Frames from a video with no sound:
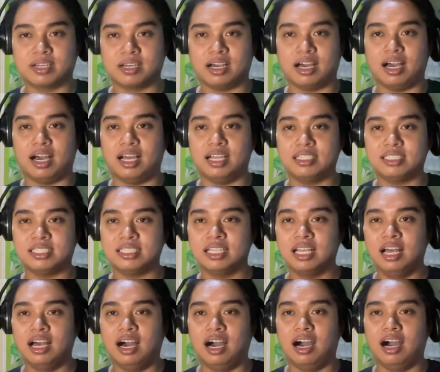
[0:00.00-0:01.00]
cause
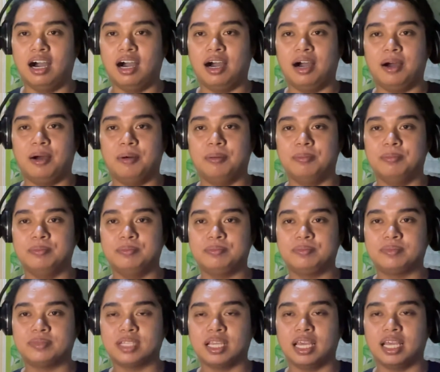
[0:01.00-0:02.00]

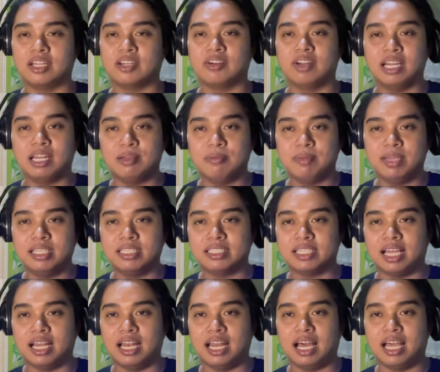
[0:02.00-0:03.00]
it really means
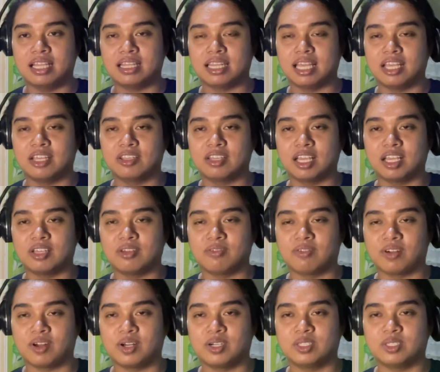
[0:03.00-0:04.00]
a lot. Thank you
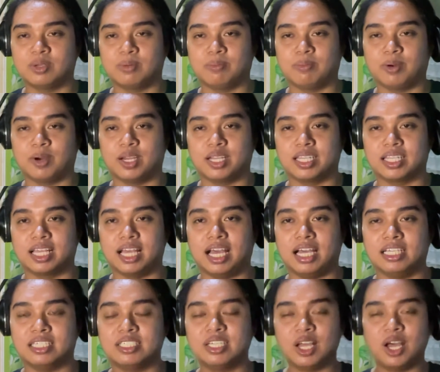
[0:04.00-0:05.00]
for your support,
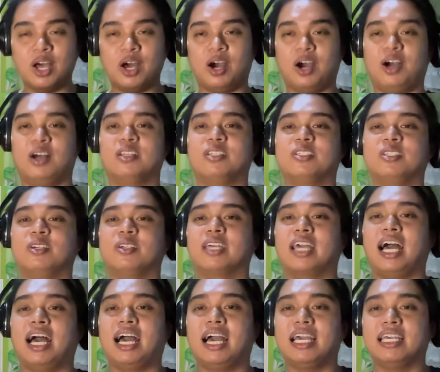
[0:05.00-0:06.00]
guys. Also
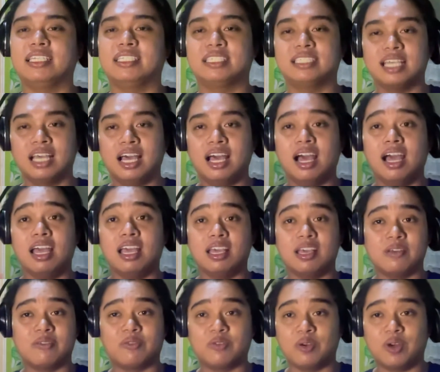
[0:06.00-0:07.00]
guys,
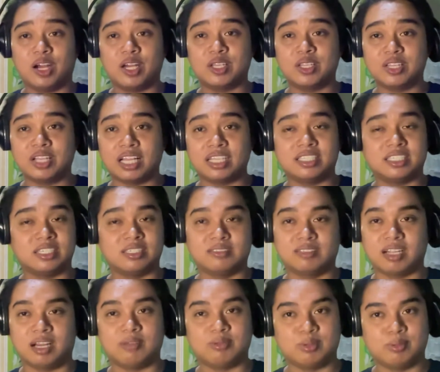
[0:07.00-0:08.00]
if you are not
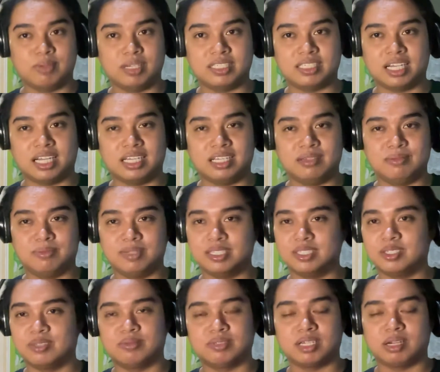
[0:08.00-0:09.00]
subscribed to my channel,
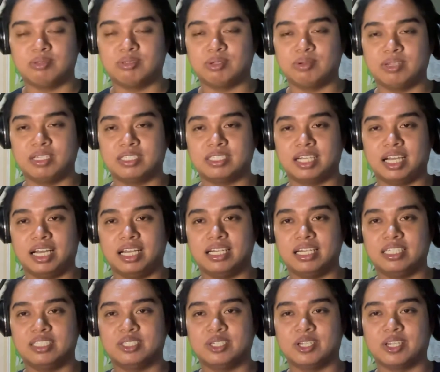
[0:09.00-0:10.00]
please subscribe to my
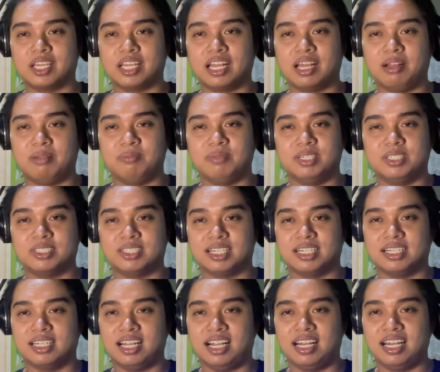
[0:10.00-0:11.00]
channel so you can help my
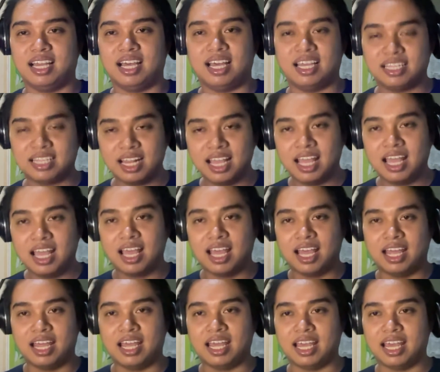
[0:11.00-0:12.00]
channel a lot.
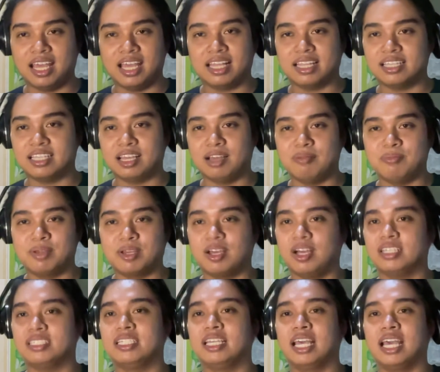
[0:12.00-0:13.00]
And yeah,
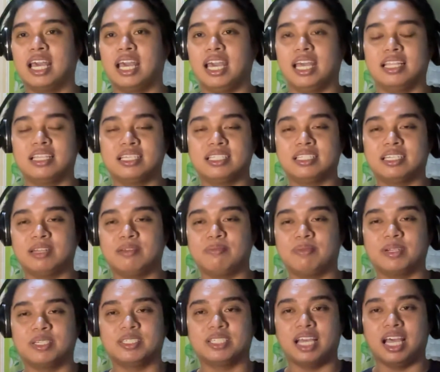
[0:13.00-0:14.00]
because
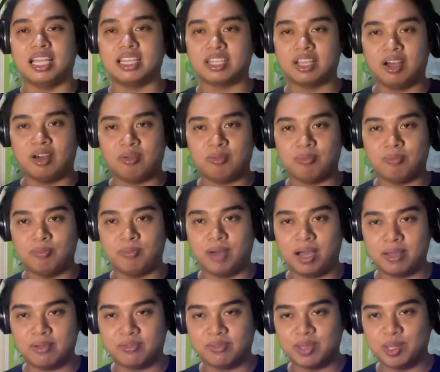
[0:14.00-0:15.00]
83% of
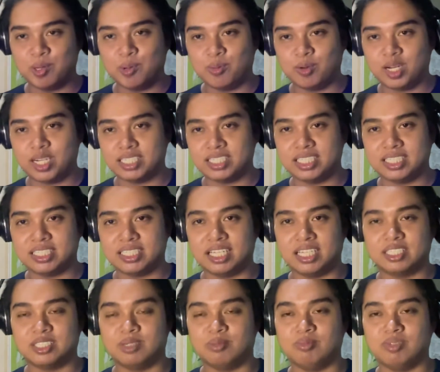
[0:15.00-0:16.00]
my viewers is
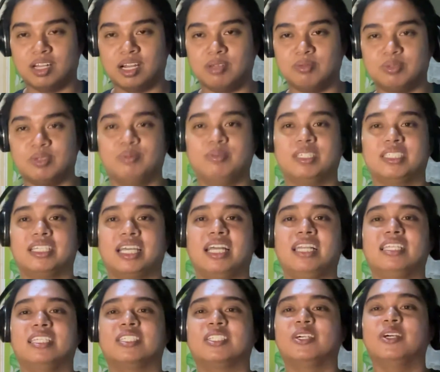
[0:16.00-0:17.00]
not subscribed to my
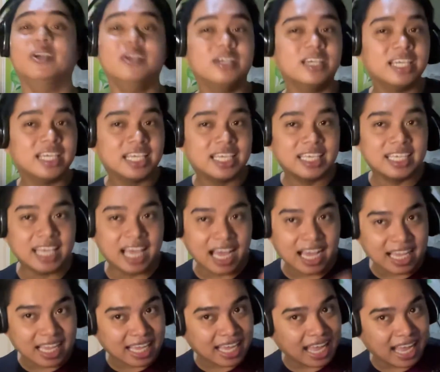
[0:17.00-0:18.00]
channel, so
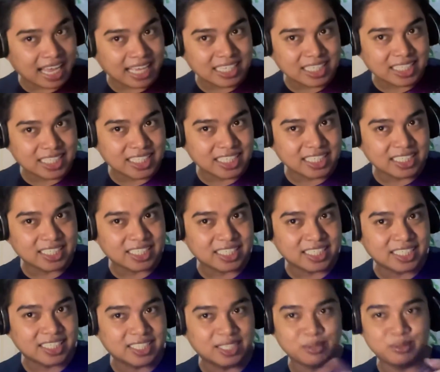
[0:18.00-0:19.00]
yeah guys,
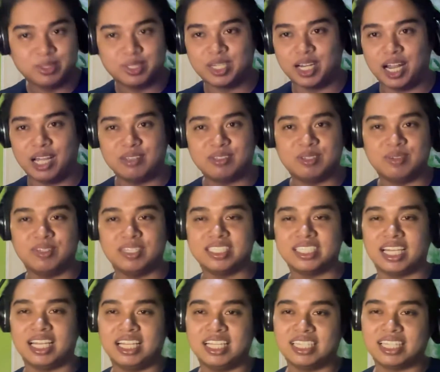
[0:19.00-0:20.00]
just subscribe to my
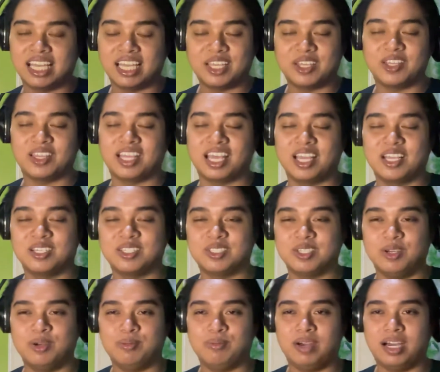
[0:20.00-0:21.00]
channel. Thank you
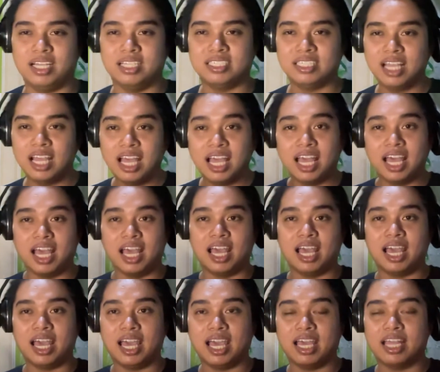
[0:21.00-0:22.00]
so much,
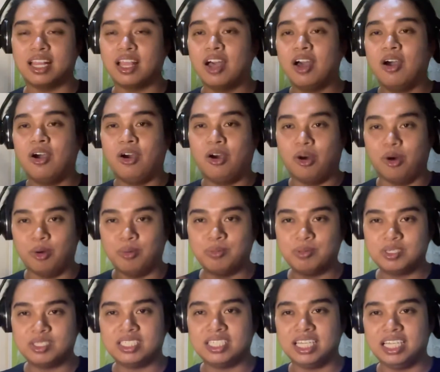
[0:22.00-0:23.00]
and hope
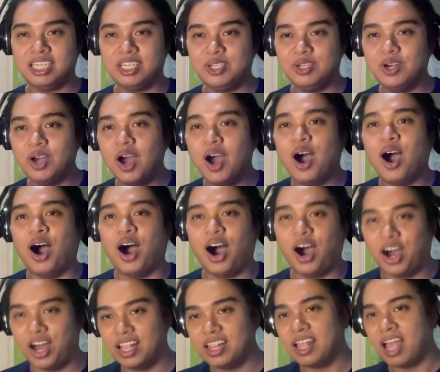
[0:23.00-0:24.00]
to see you
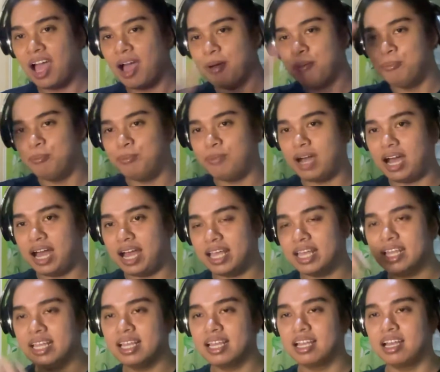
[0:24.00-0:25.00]
on my